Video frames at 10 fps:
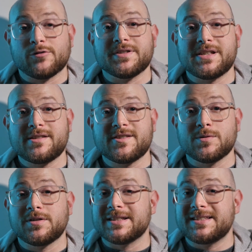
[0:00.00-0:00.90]
The resistance
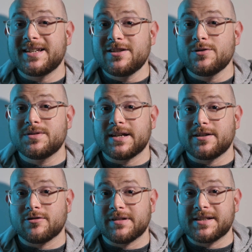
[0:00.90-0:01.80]
will continue to
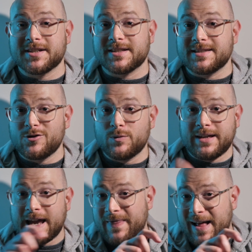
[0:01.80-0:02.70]
increase until we
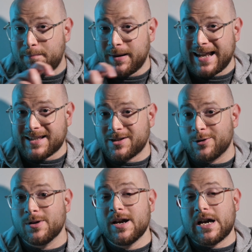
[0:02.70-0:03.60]
get that
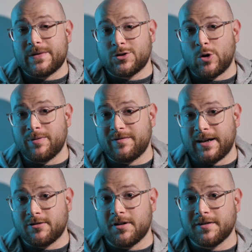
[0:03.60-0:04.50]
plateau at the top of
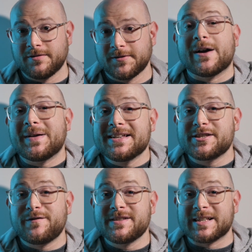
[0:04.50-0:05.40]
that graph. Now here's
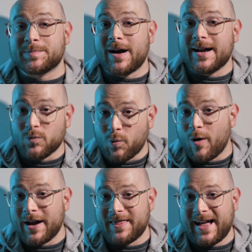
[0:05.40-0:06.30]
the physics behind
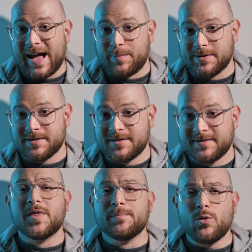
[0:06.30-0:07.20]
why that happens.
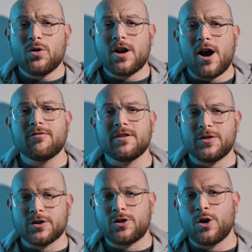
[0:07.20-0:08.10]
The more current
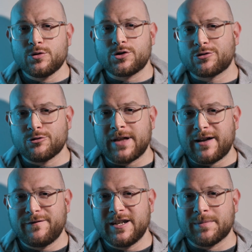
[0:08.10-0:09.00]
that goes through
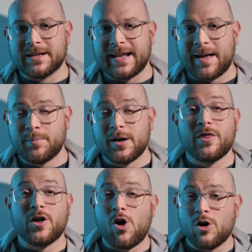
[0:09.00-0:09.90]
that filament lamp,
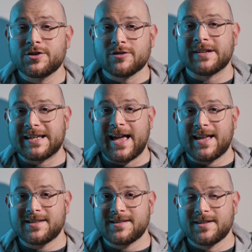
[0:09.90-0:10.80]
the hotter it
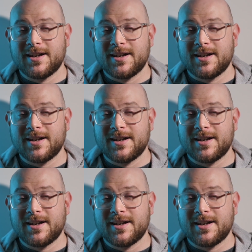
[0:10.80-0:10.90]
gets.